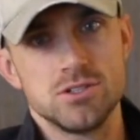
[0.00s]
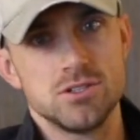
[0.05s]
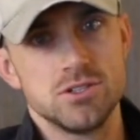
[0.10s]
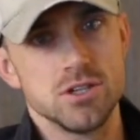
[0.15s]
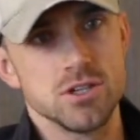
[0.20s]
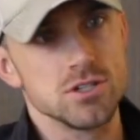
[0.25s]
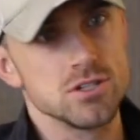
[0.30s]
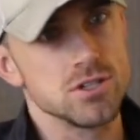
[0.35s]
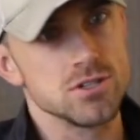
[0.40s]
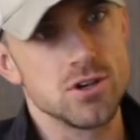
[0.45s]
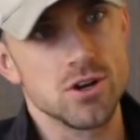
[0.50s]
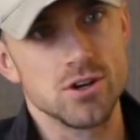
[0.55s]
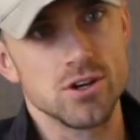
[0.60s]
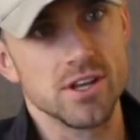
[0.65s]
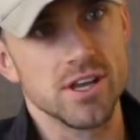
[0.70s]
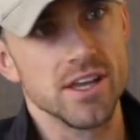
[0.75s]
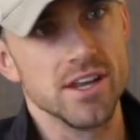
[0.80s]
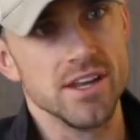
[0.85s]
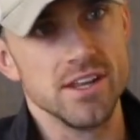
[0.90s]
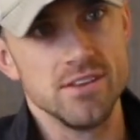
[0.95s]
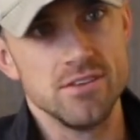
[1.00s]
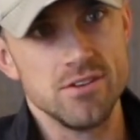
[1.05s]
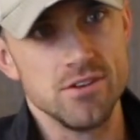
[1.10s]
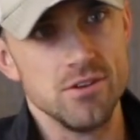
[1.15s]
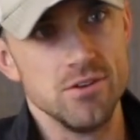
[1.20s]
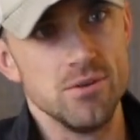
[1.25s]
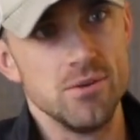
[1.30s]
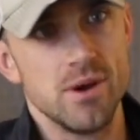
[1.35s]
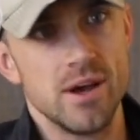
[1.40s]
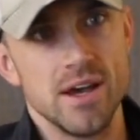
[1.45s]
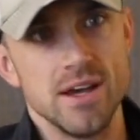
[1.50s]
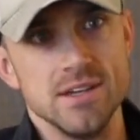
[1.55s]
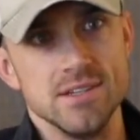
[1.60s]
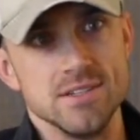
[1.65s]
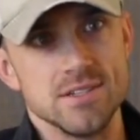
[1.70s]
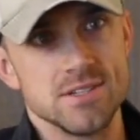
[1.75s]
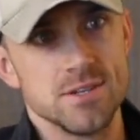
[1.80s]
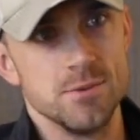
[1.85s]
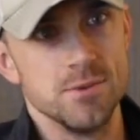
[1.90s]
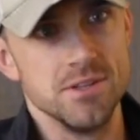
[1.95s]
just as hard to get into
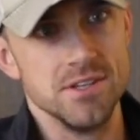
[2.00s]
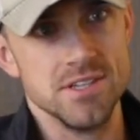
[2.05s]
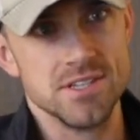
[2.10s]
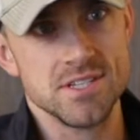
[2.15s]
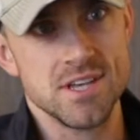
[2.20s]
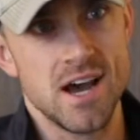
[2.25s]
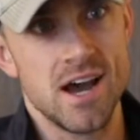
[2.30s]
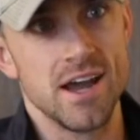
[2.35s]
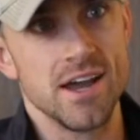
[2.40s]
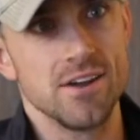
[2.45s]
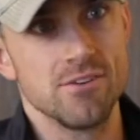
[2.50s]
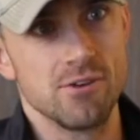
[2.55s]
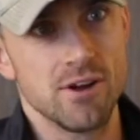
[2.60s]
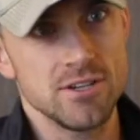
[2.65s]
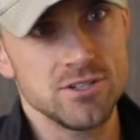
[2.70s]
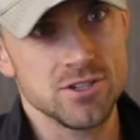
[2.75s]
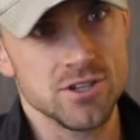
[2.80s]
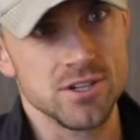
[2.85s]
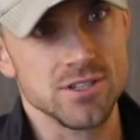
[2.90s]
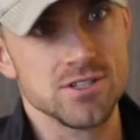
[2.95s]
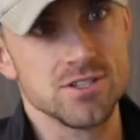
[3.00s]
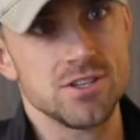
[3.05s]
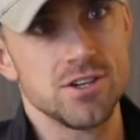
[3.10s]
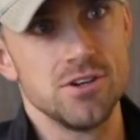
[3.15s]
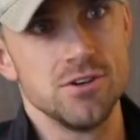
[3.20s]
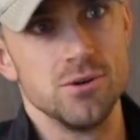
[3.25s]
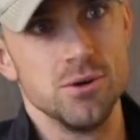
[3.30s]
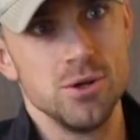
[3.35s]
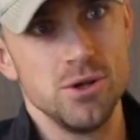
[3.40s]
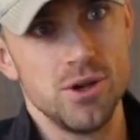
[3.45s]
as some of these high-end restaurants too.